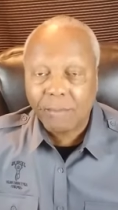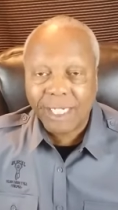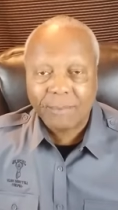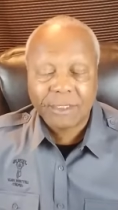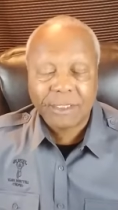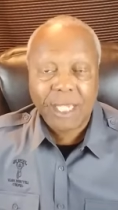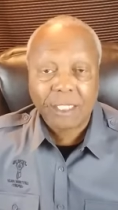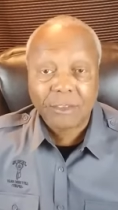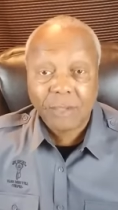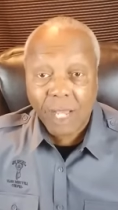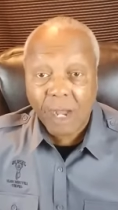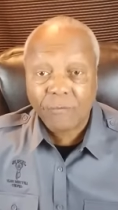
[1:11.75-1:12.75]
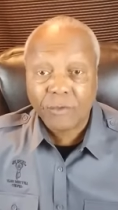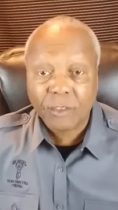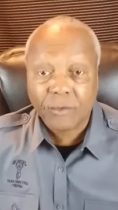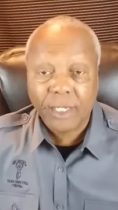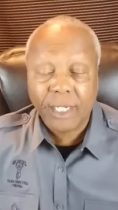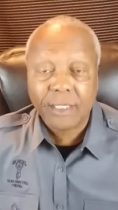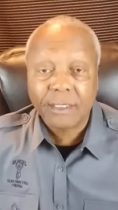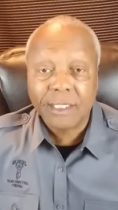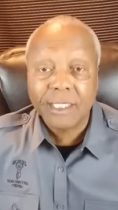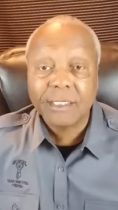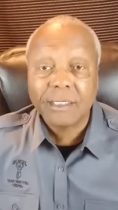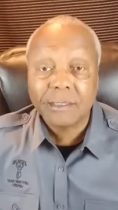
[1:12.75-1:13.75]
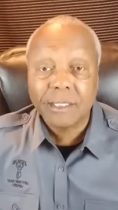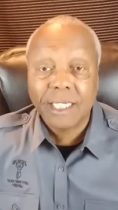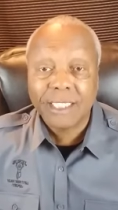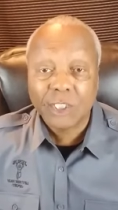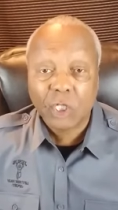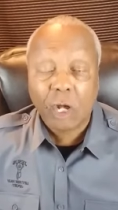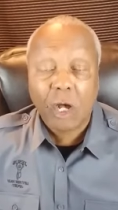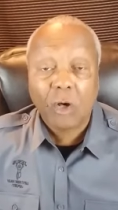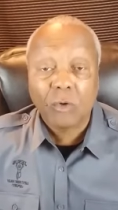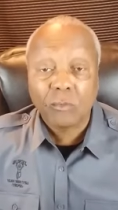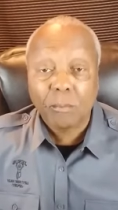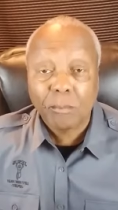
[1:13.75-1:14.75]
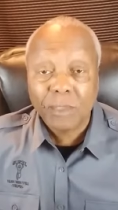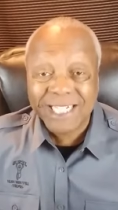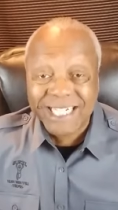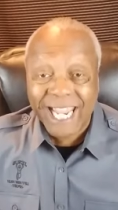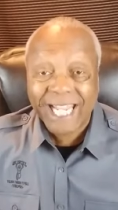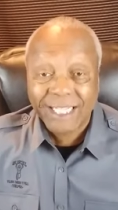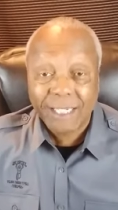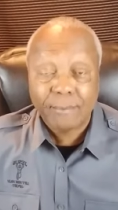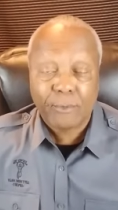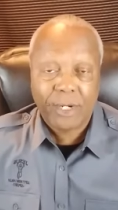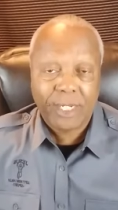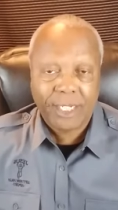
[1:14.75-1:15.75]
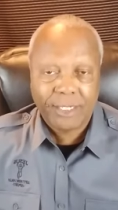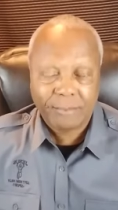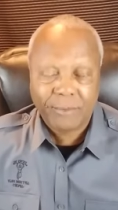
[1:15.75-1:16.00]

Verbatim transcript: My name is Dr. Alfred Craig. This is called Daily Bread.